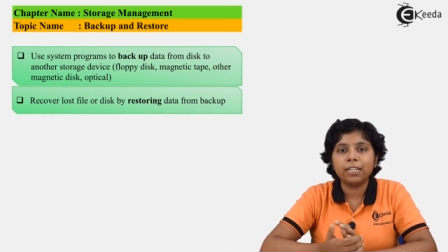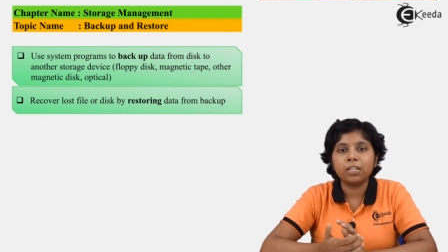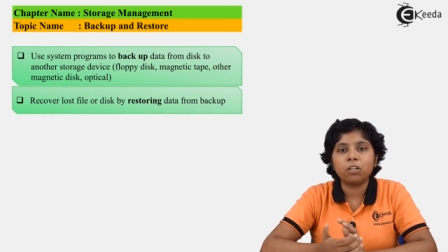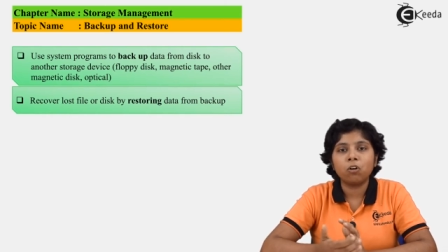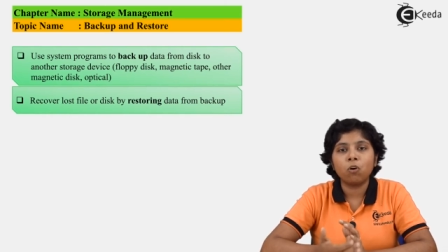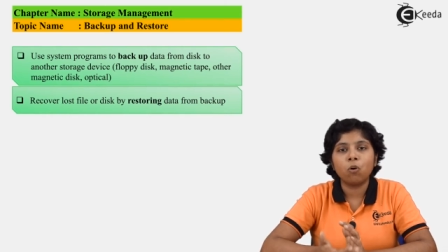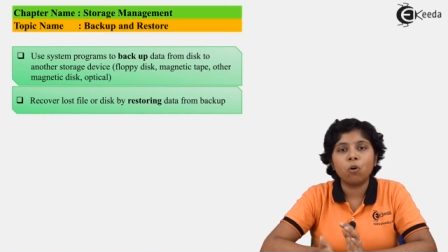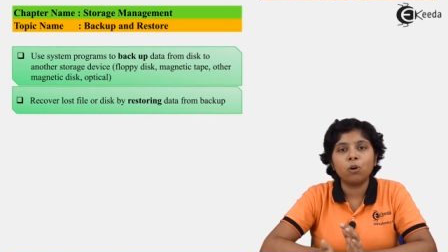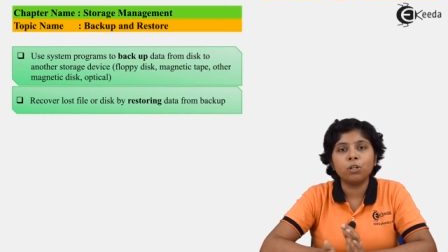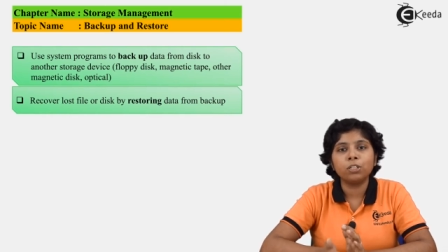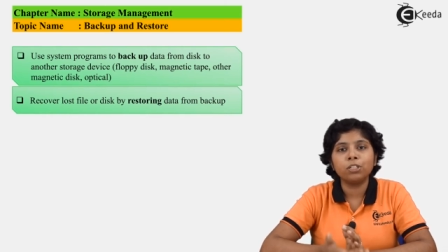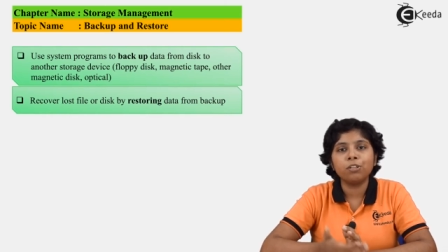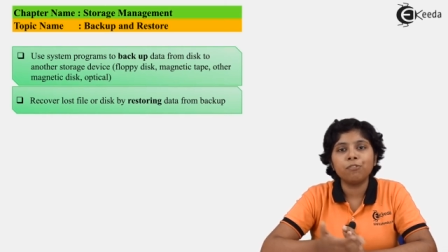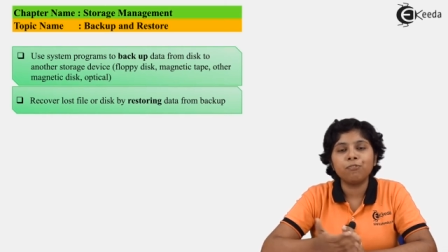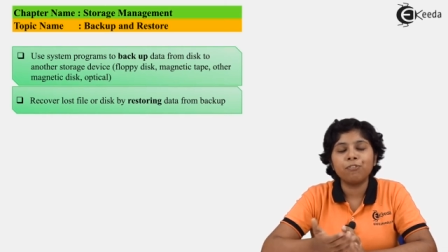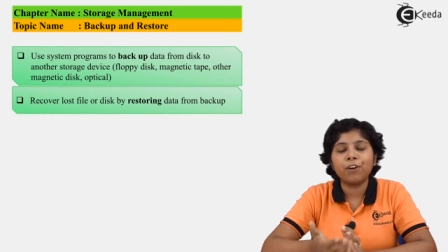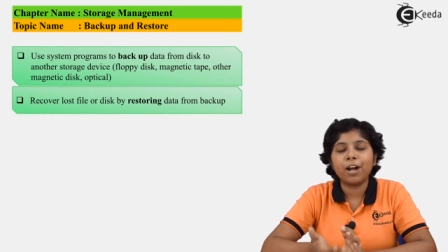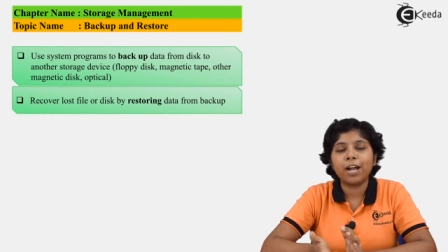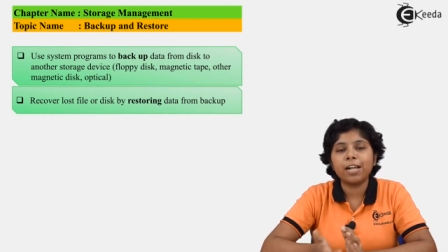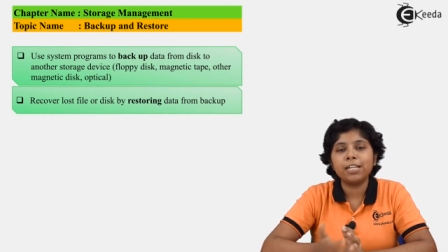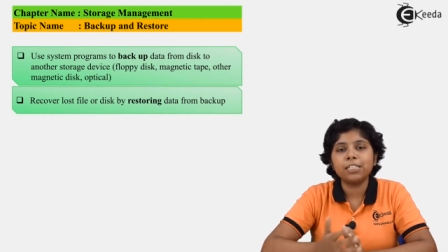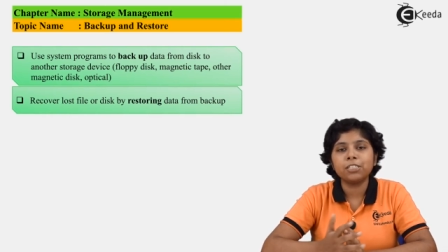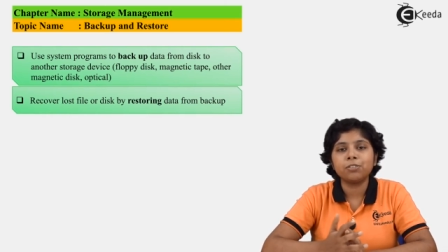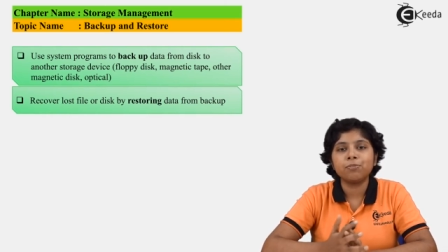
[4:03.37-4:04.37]
then all the
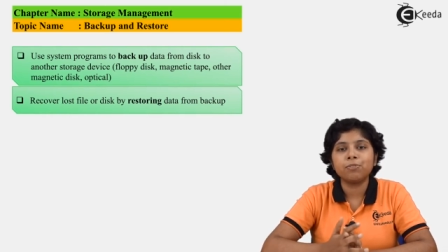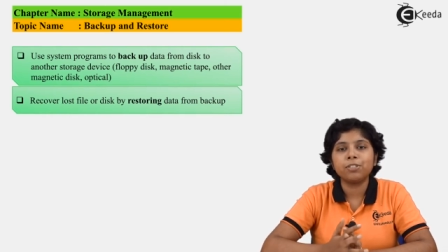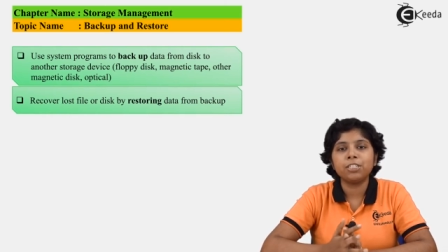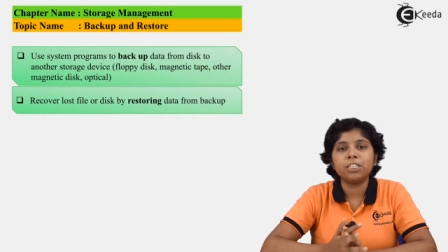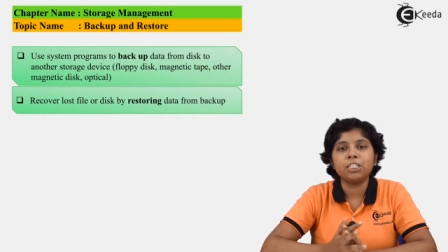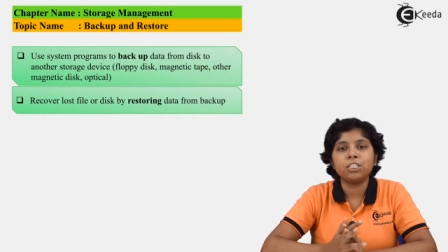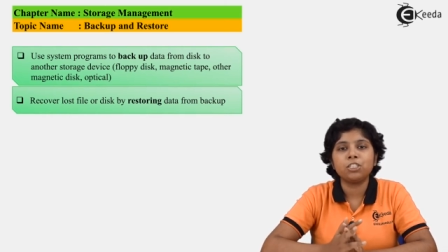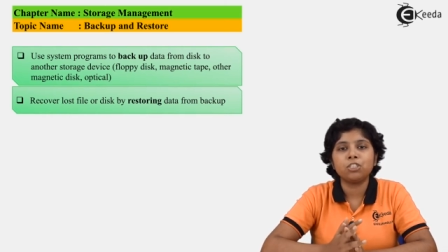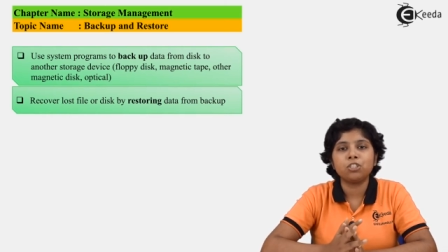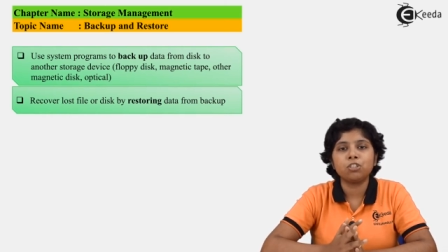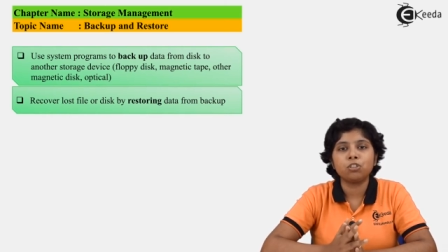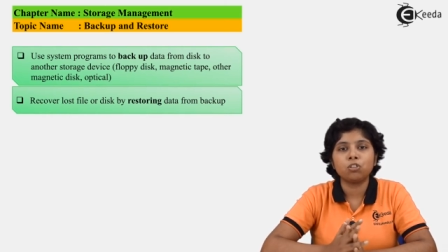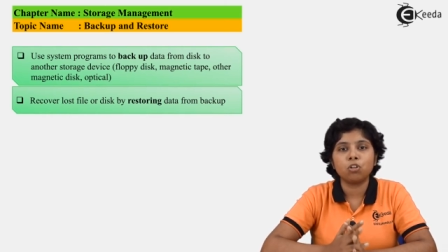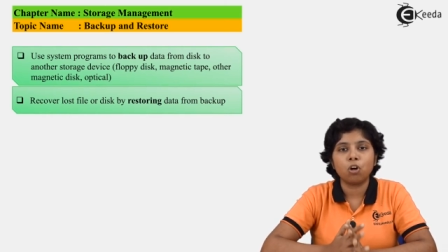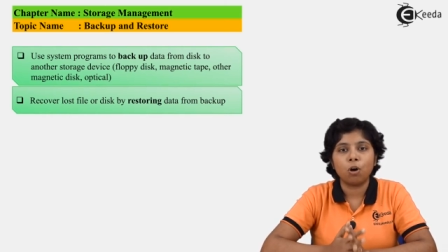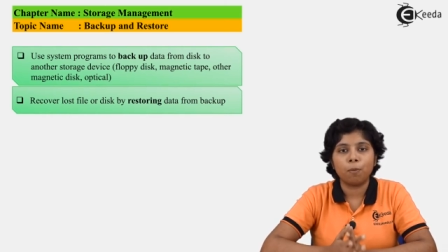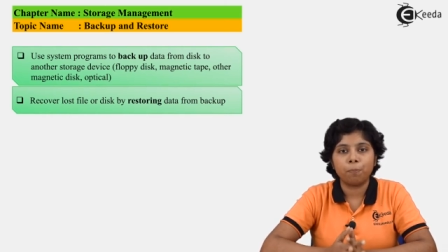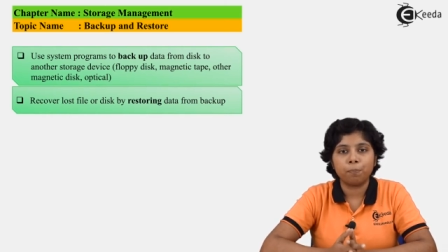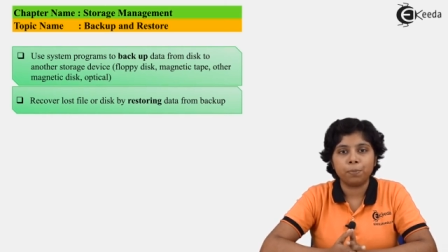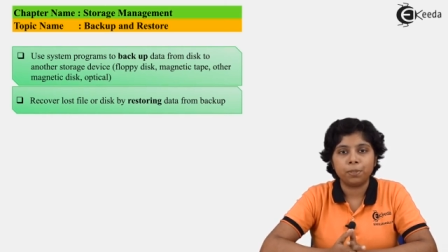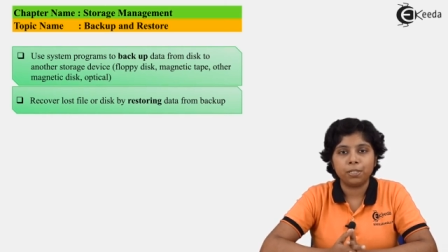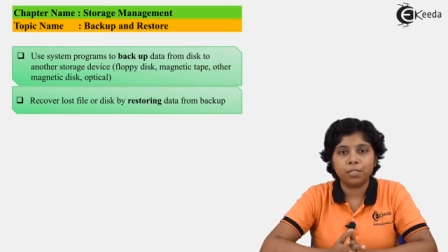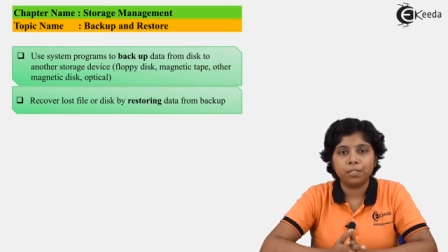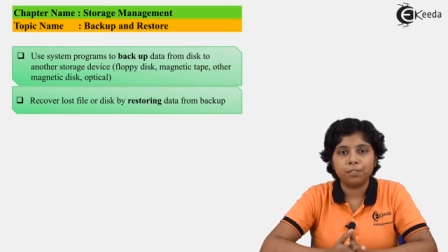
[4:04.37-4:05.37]
files we need to
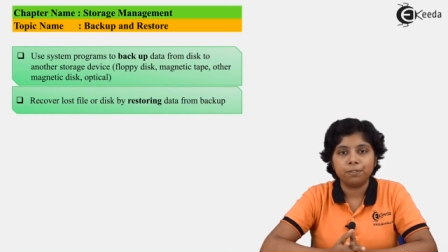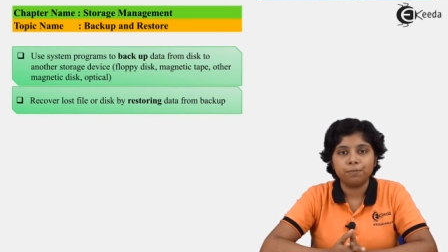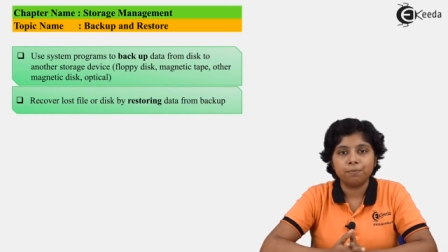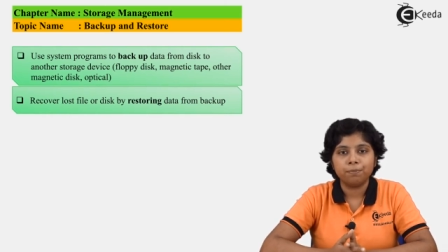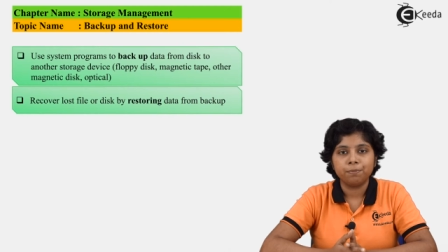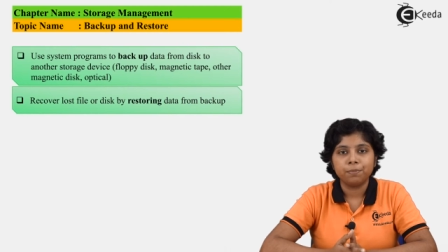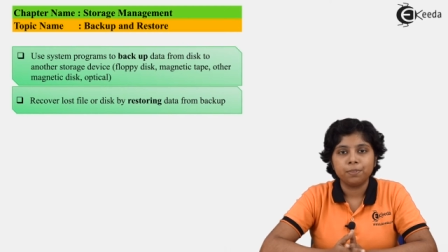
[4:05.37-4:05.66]
copy.